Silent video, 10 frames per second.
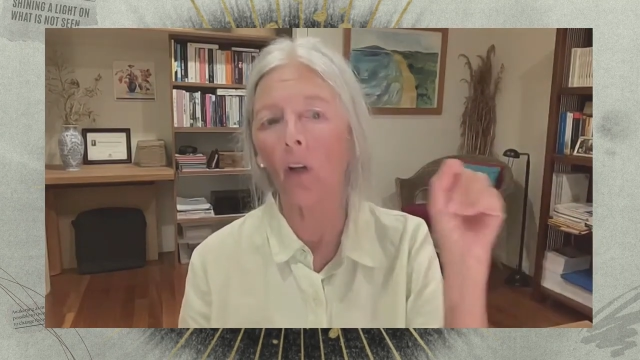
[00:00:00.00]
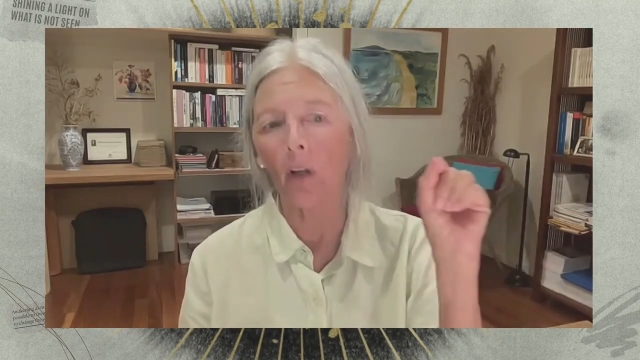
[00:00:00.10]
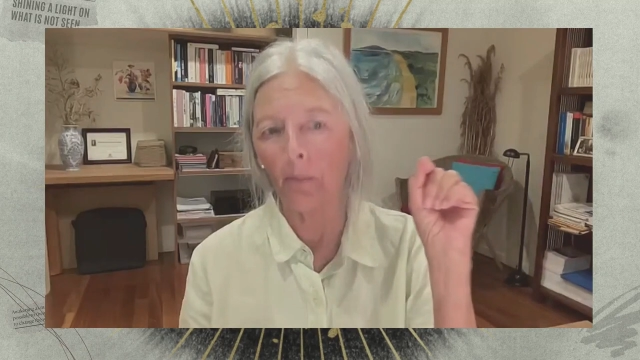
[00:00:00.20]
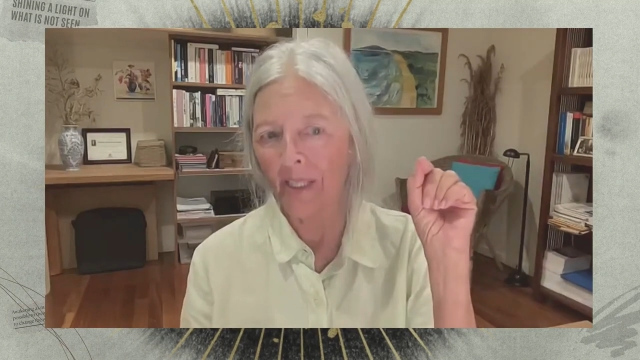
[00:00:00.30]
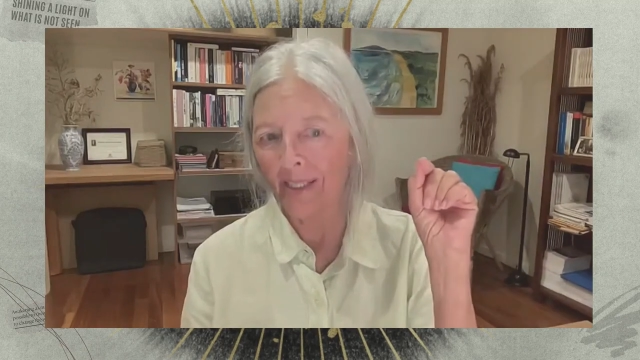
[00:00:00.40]
going
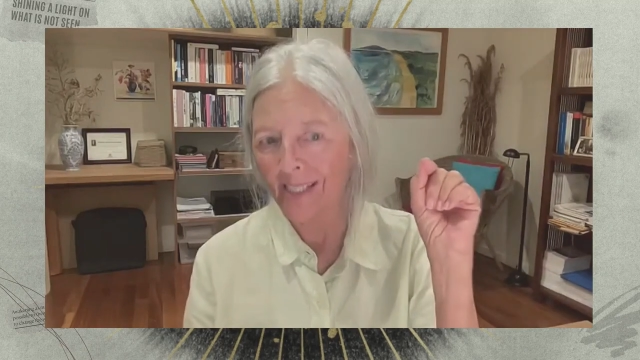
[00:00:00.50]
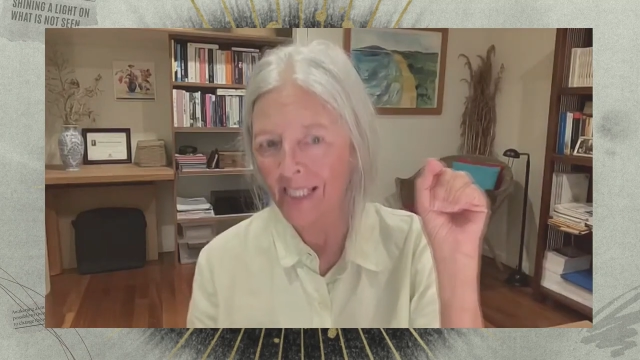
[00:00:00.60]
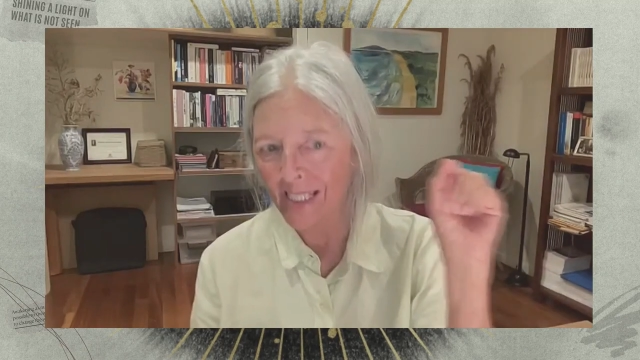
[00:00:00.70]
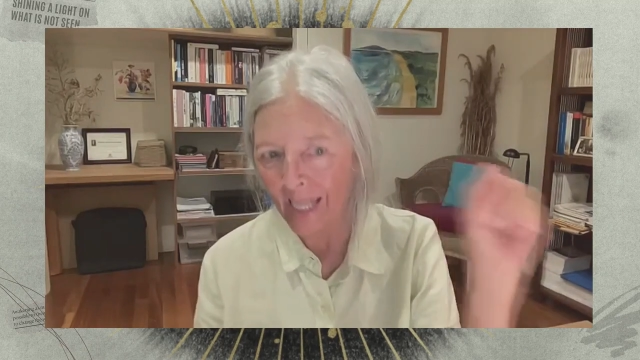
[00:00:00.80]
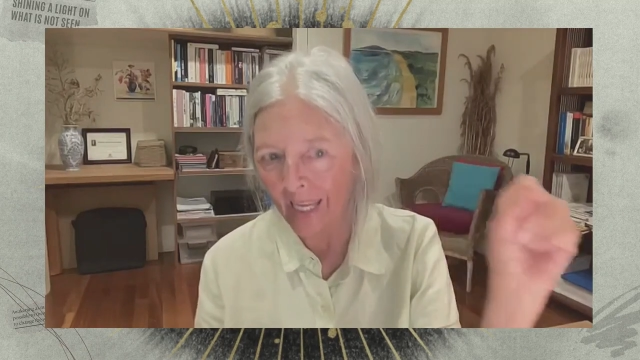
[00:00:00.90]
to be
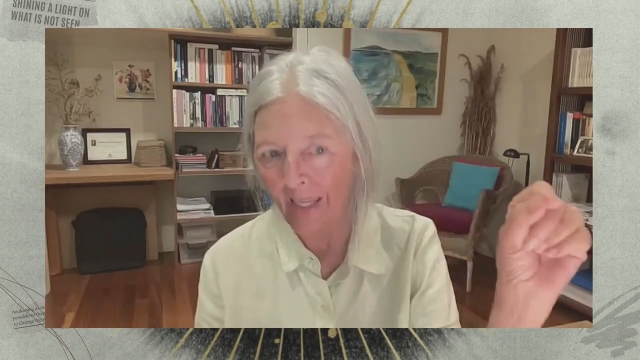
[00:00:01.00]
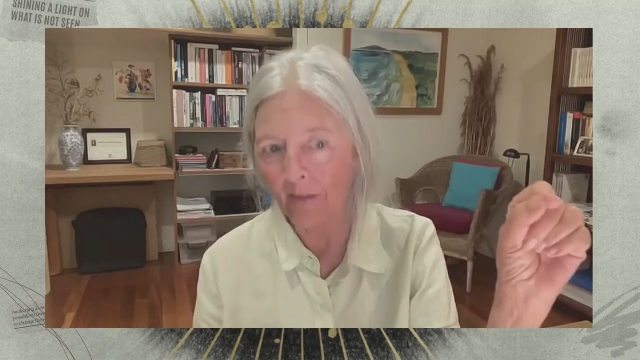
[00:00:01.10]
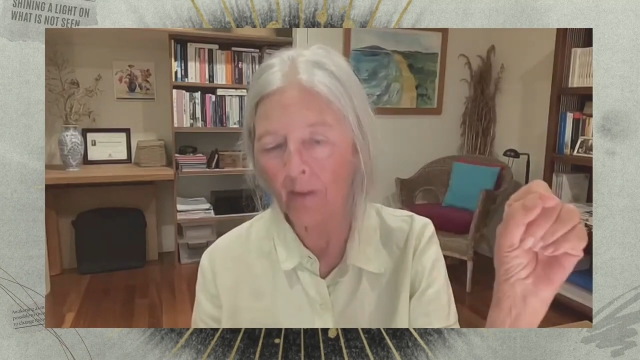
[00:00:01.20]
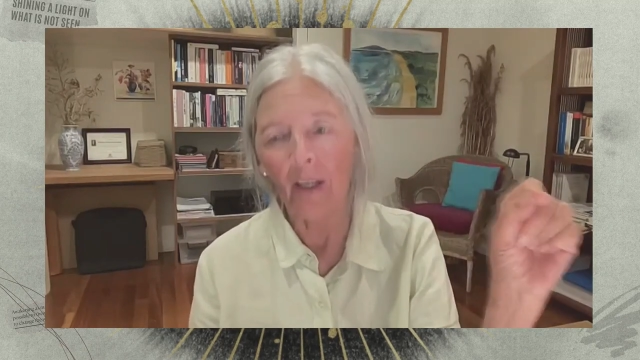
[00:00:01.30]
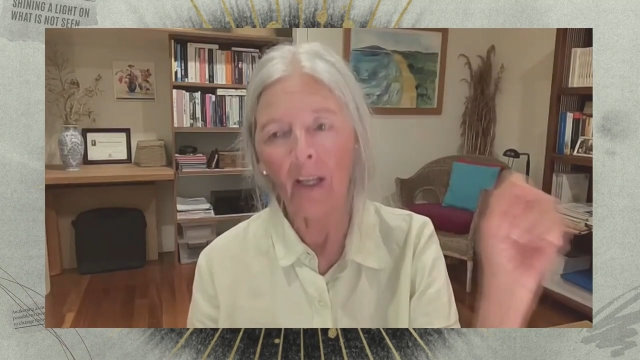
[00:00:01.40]

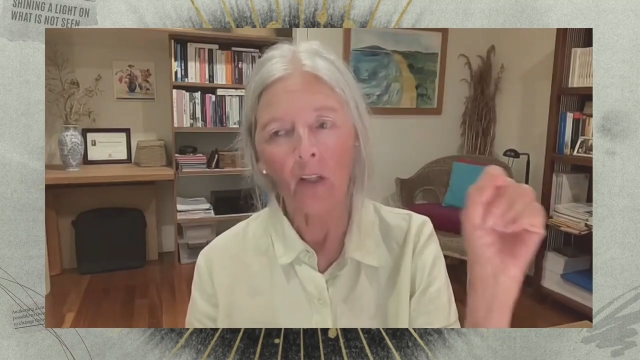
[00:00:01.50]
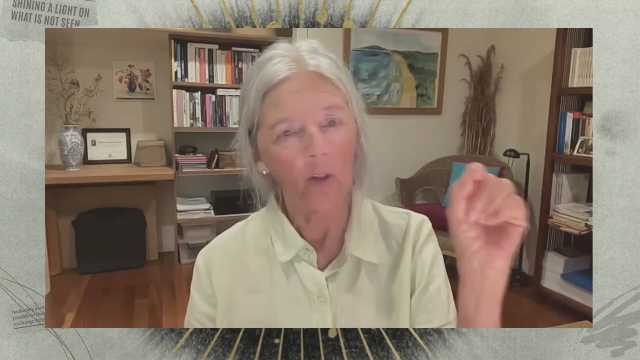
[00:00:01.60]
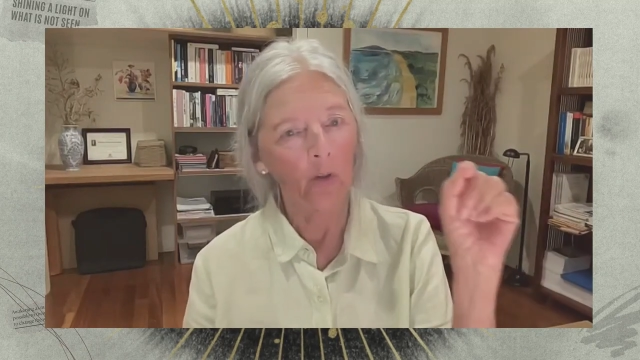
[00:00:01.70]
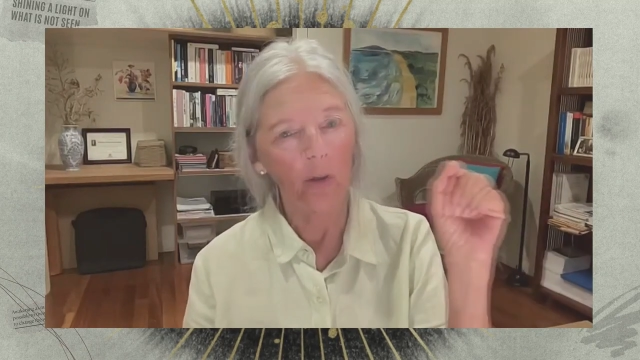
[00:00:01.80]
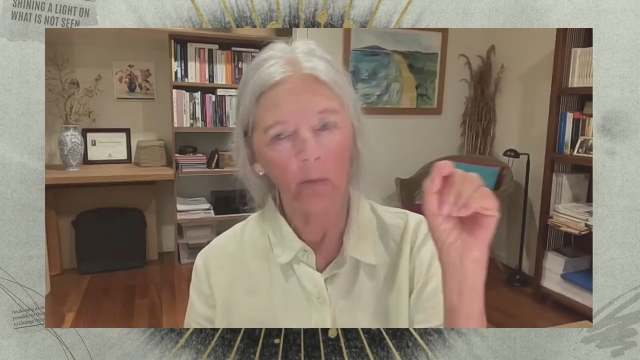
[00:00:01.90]
enslaved
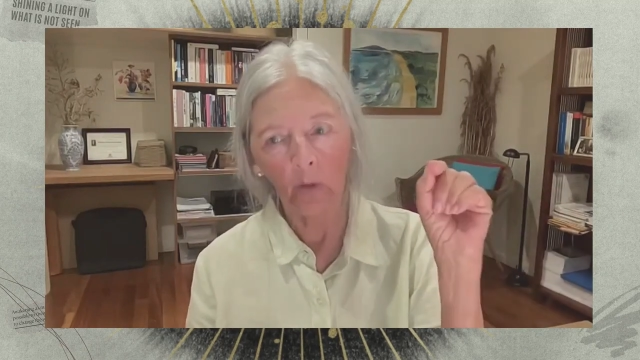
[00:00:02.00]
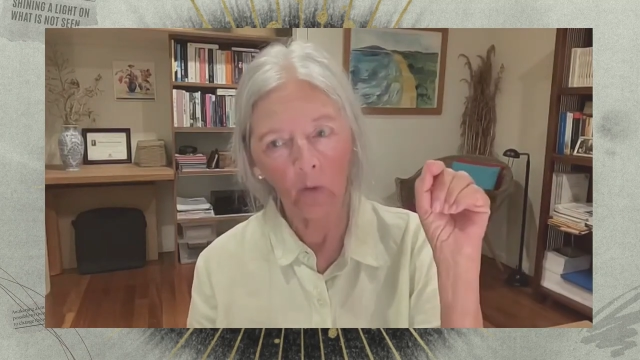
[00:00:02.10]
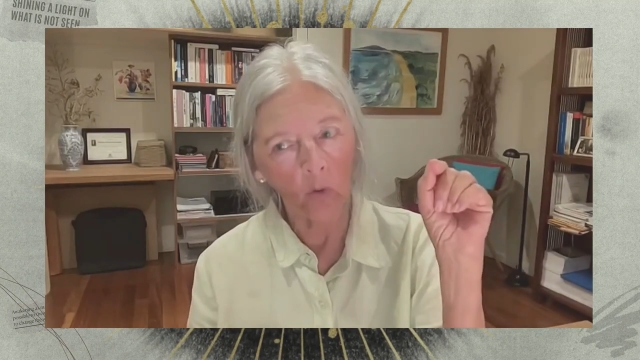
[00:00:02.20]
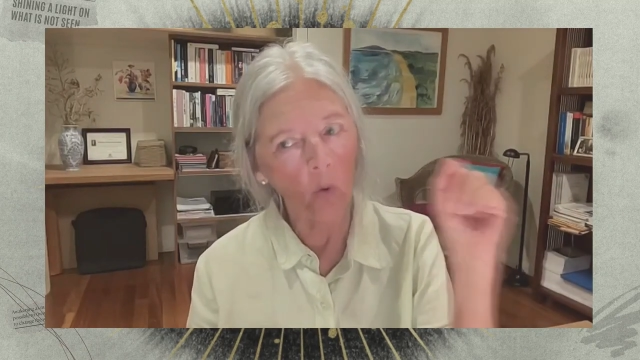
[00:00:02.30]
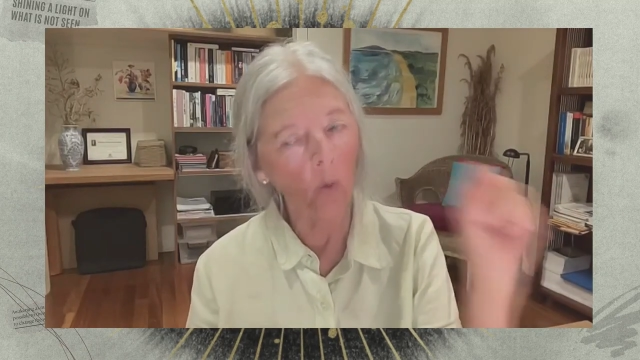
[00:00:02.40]
to the
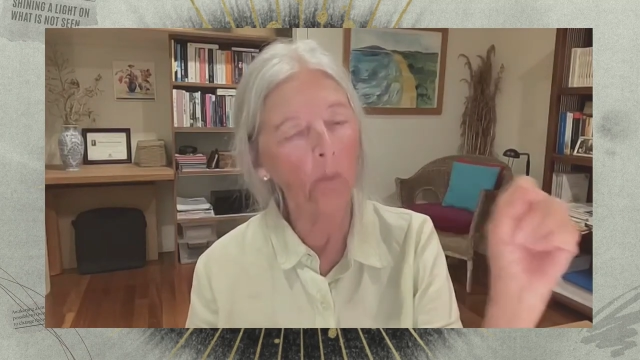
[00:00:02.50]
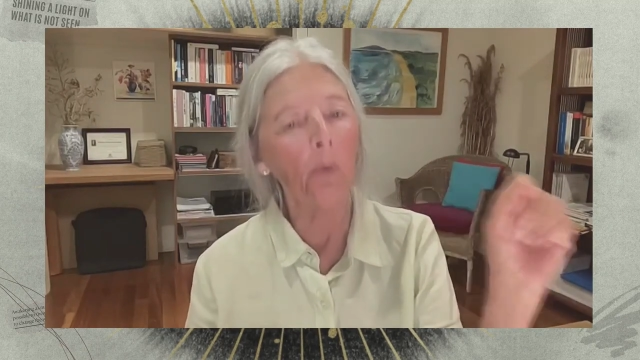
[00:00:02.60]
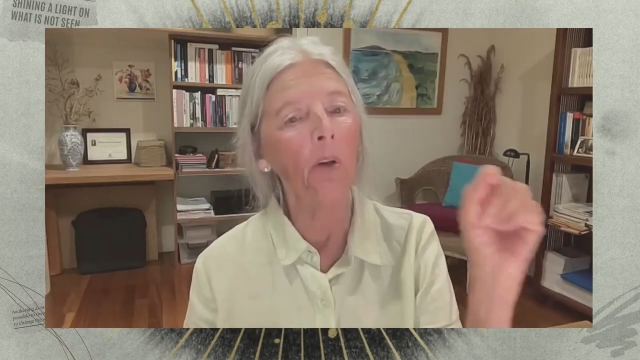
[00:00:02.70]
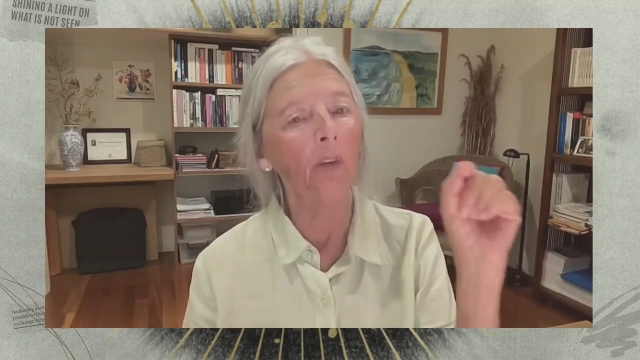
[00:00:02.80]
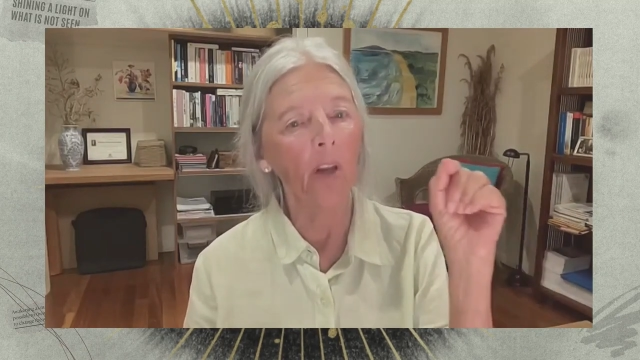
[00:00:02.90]

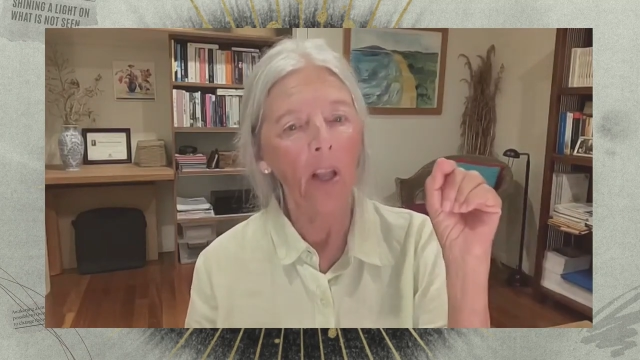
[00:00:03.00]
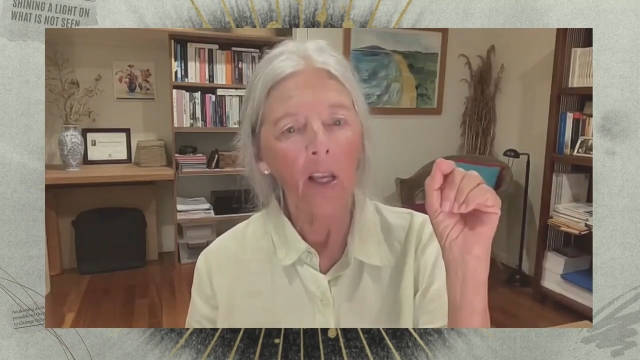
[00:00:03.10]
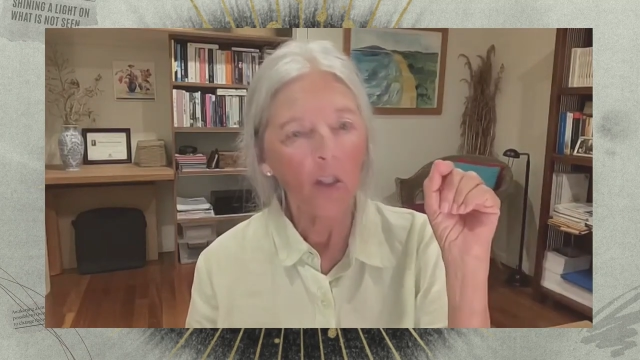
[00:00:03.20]
corporate